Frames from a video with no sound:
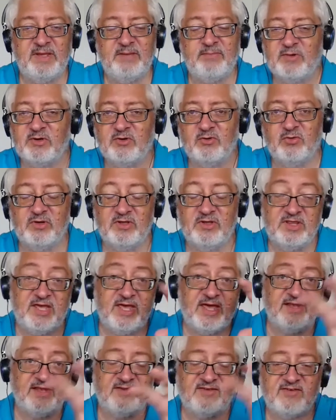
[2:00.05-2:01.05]
people who in
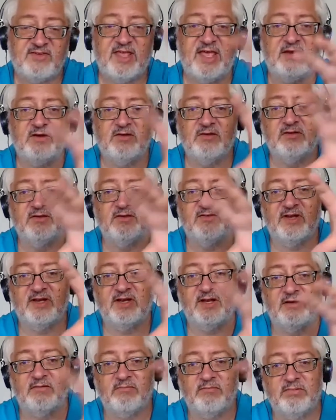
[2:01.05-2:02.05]
the end stand on this
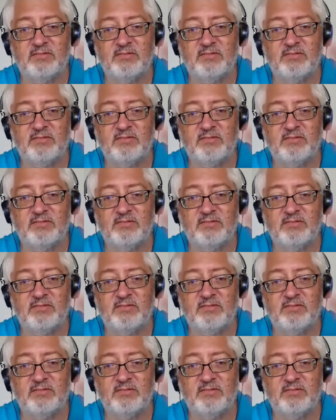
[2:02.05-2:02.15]
little